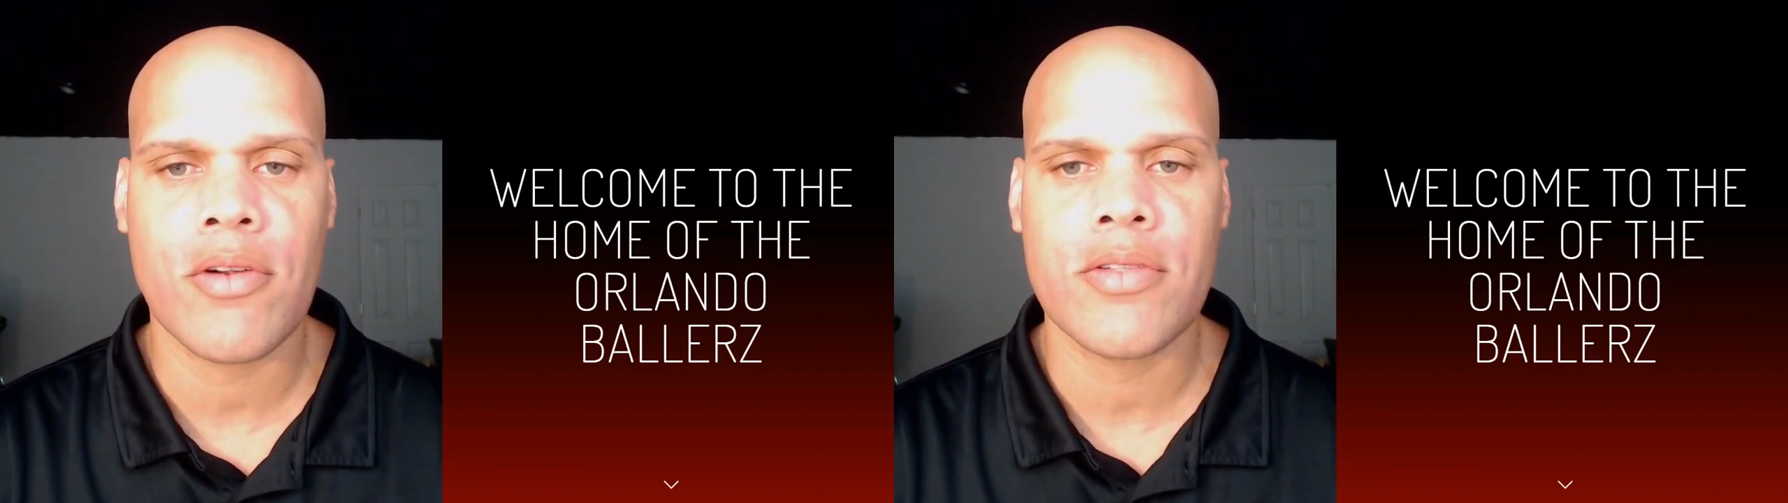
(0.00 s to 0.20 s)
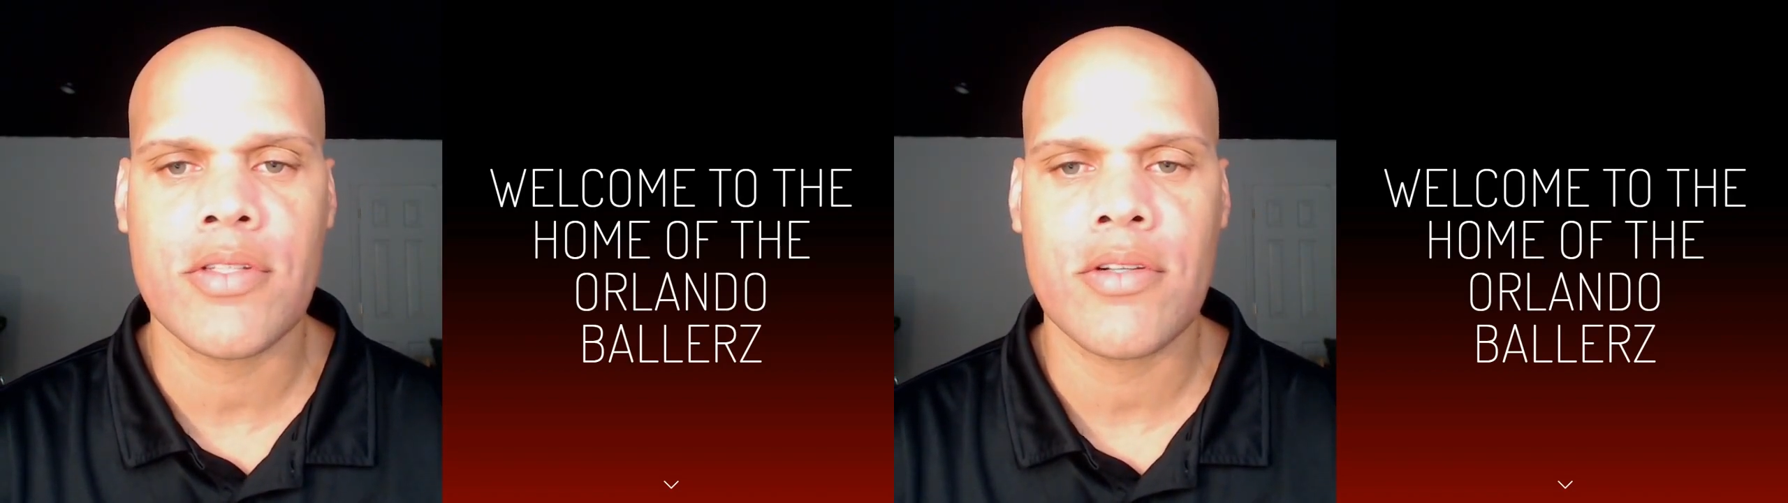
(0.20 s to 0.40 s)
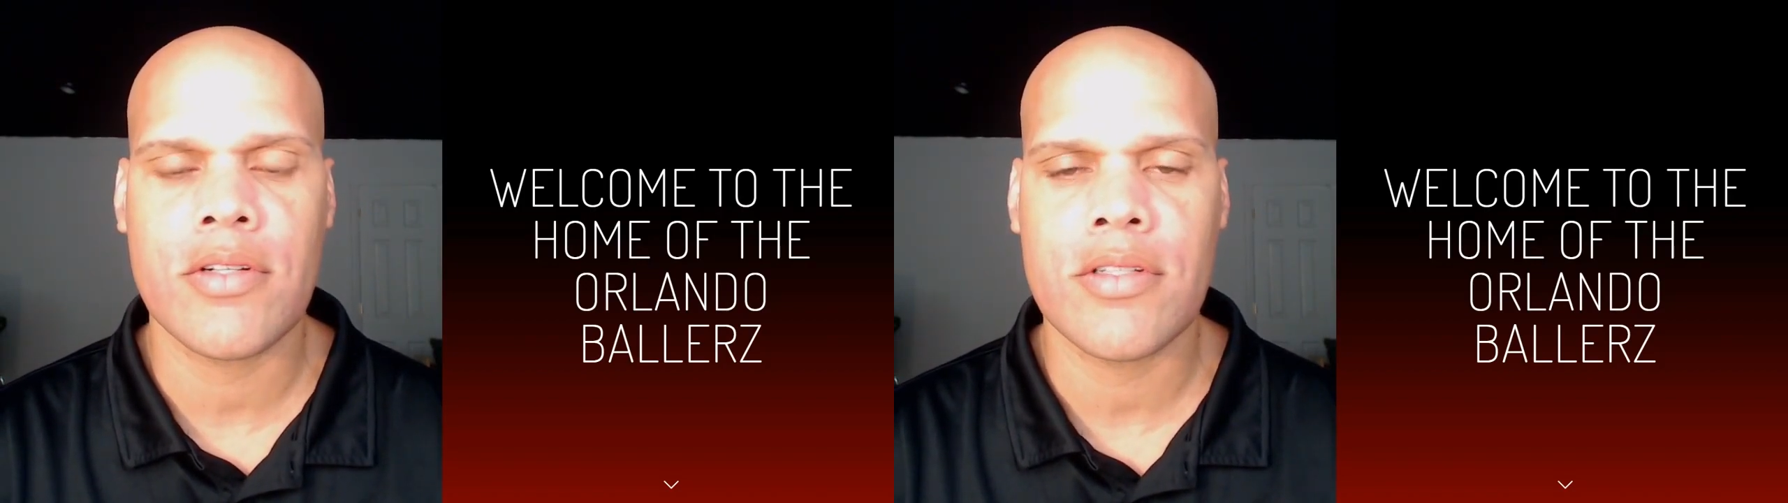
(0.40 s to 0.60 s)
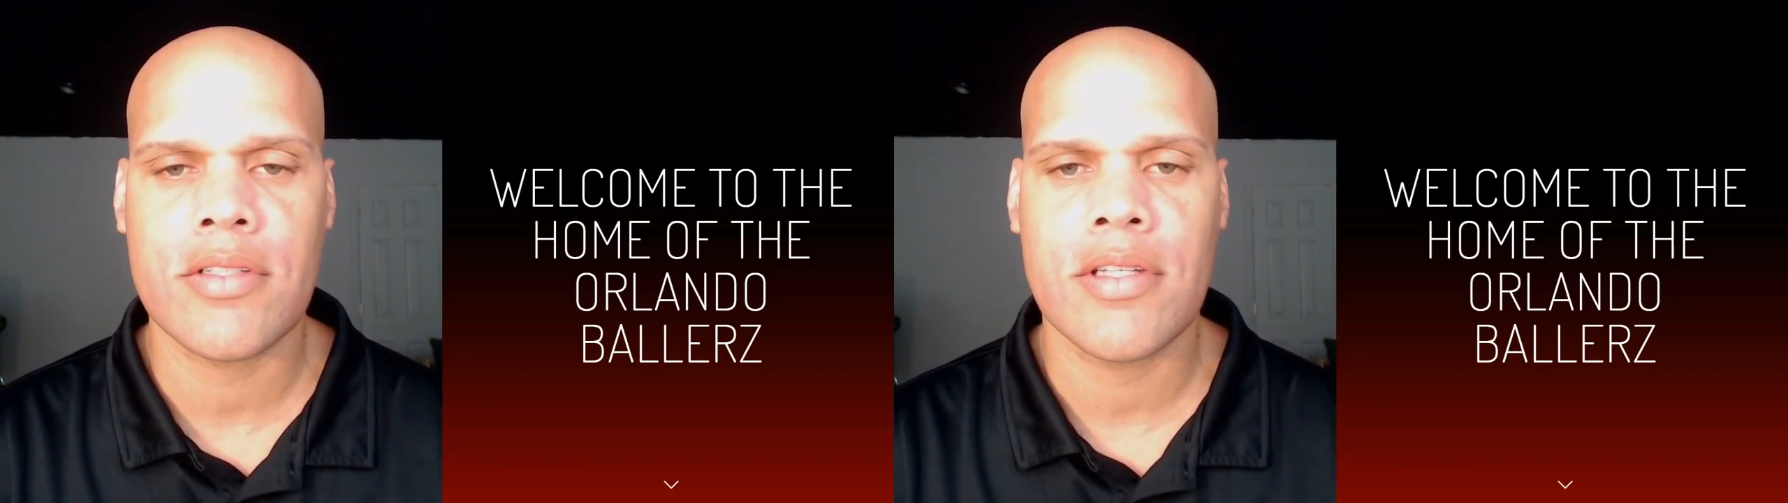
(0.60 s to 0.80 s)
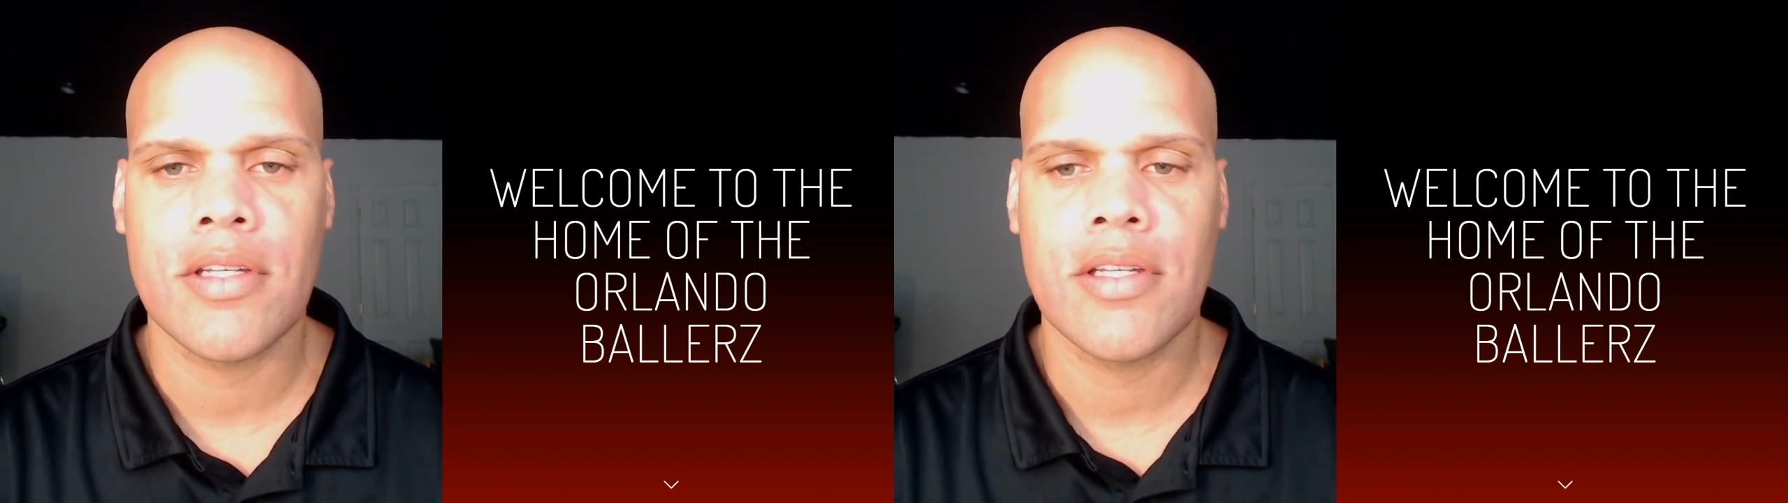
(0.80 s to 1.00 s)
series,
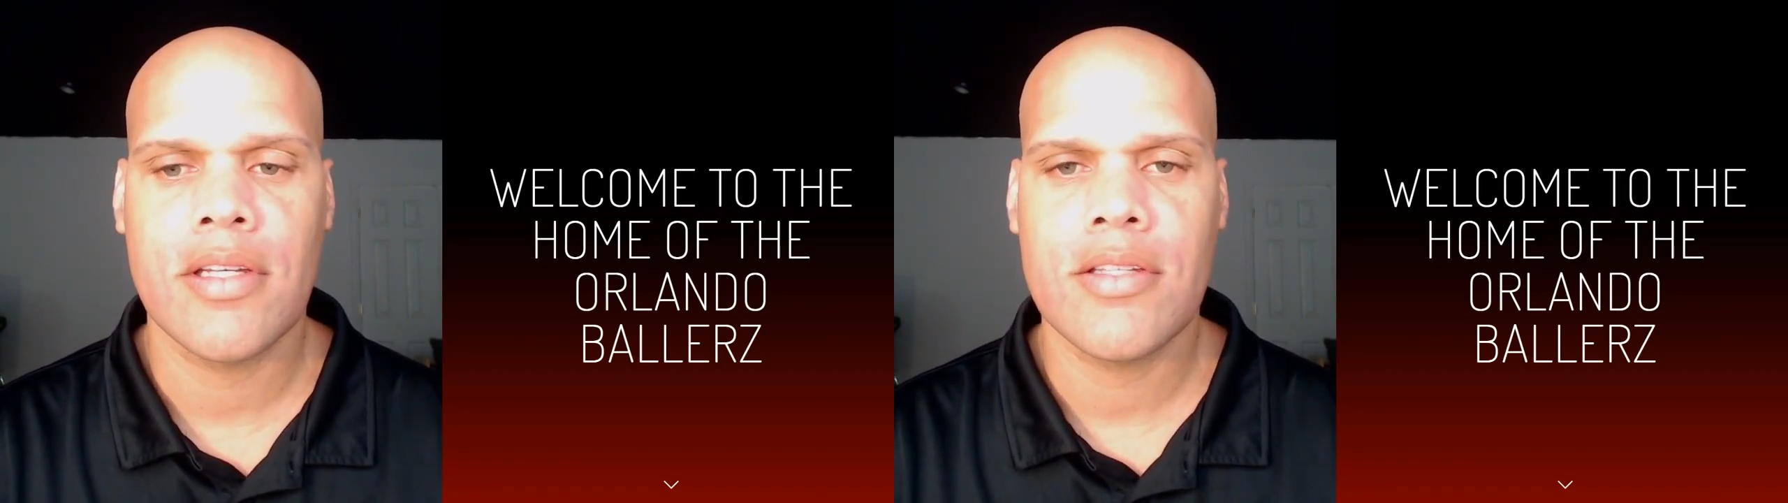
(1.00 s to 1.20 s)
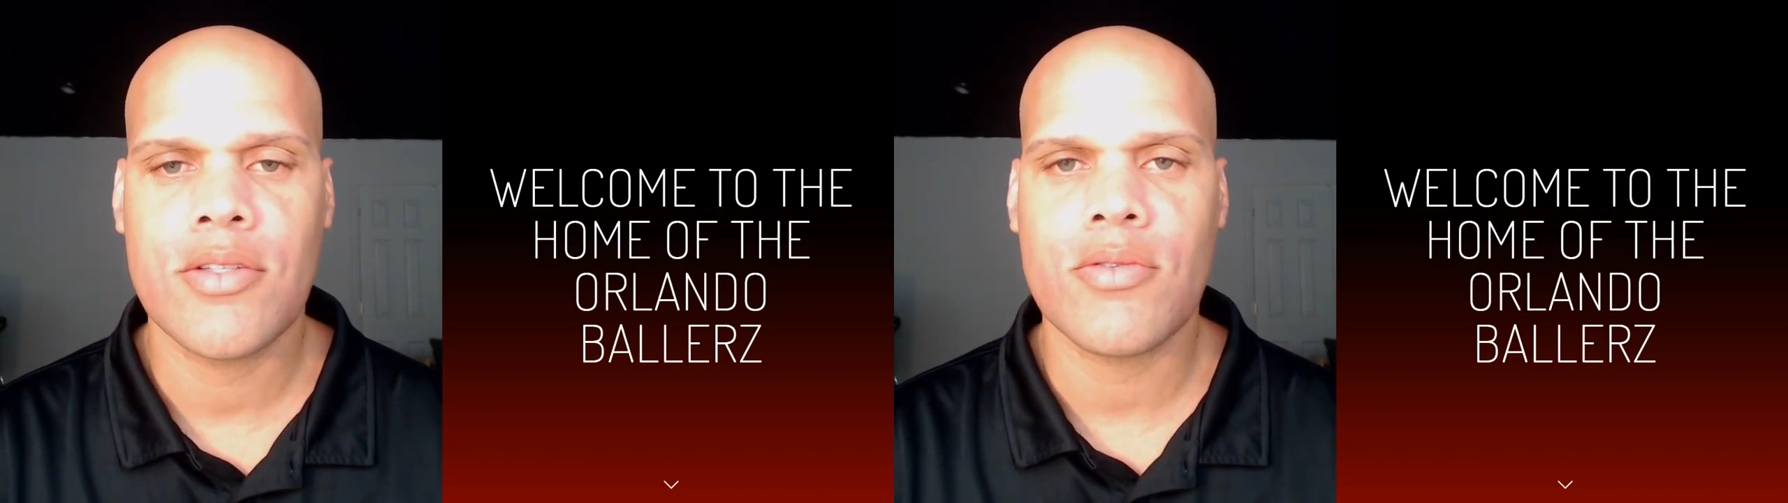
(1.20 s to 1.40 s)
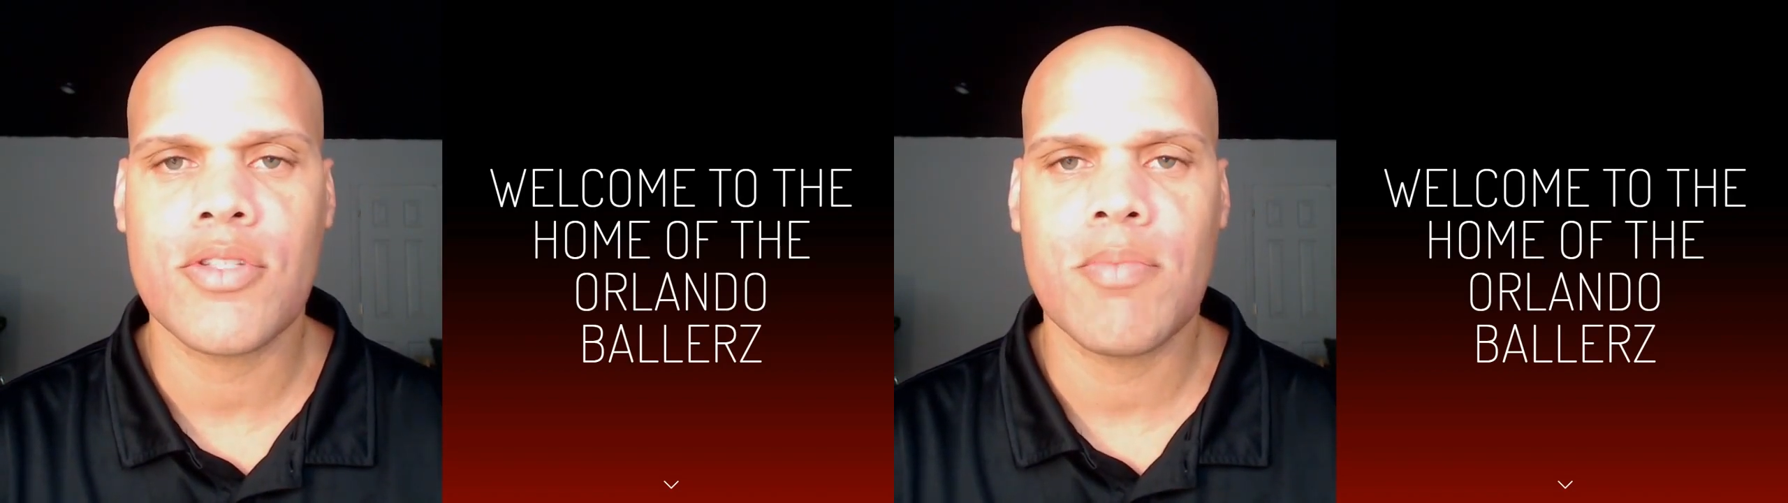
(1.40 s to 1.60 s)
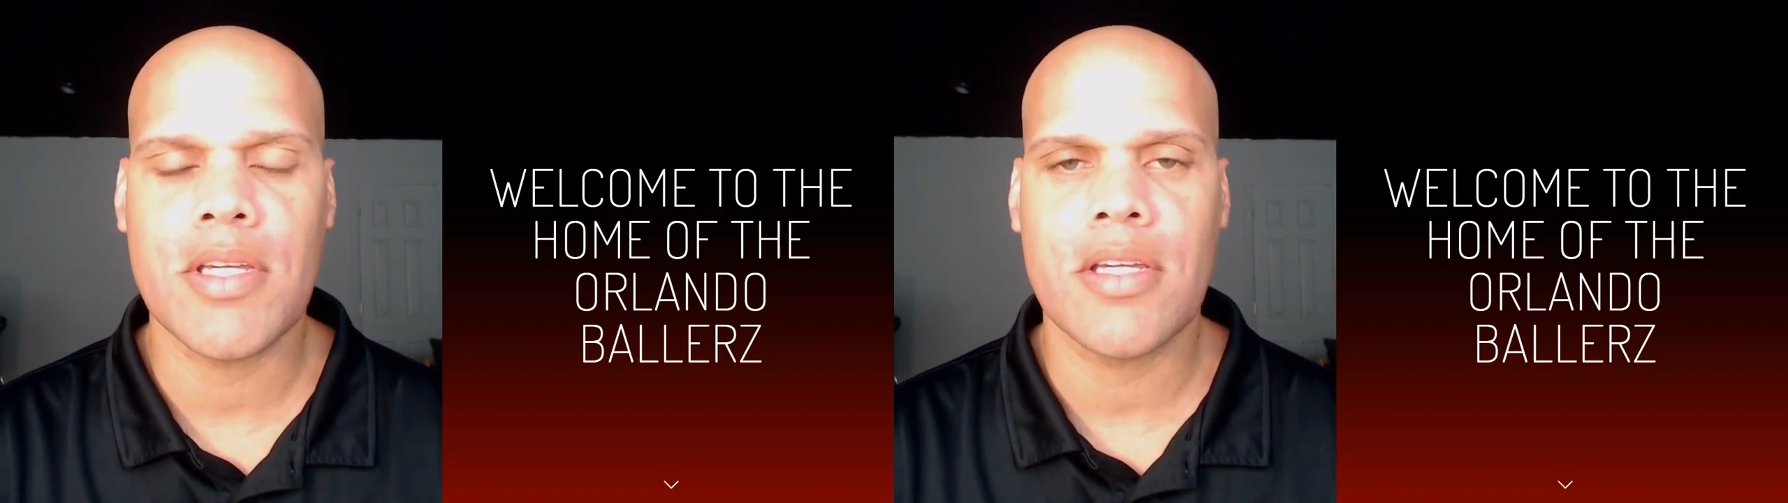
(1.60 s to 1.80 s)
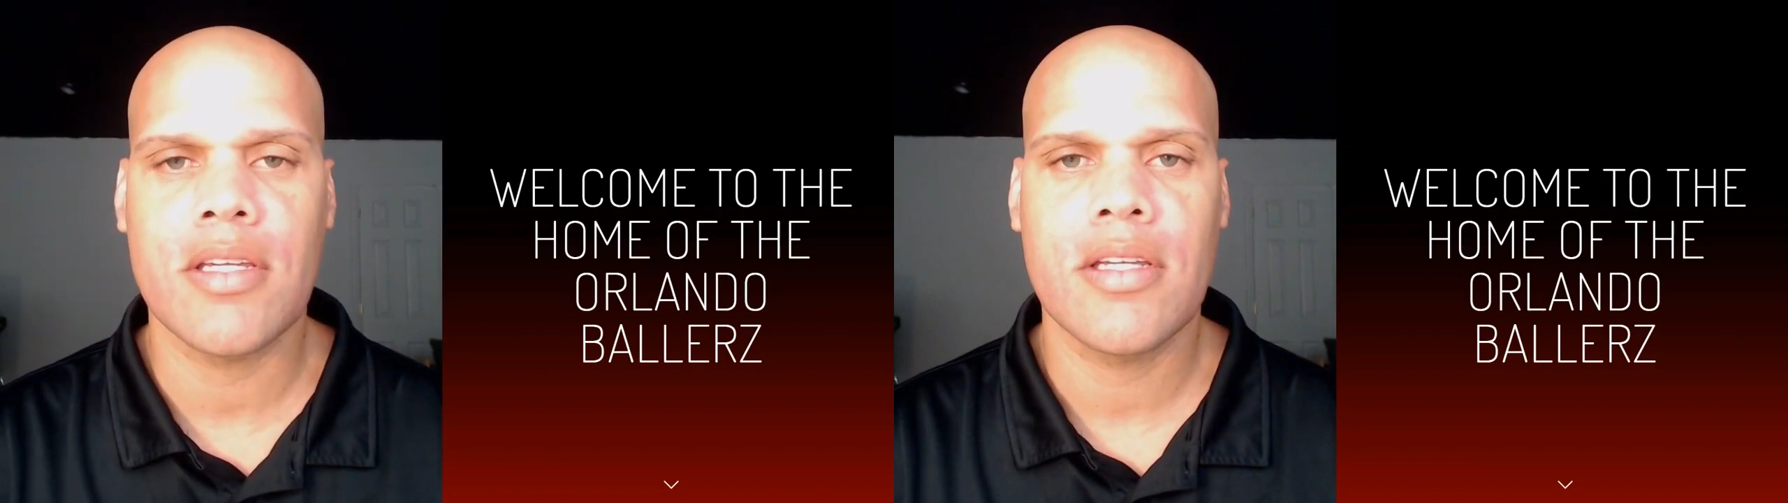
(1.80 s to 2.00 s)
so to speak.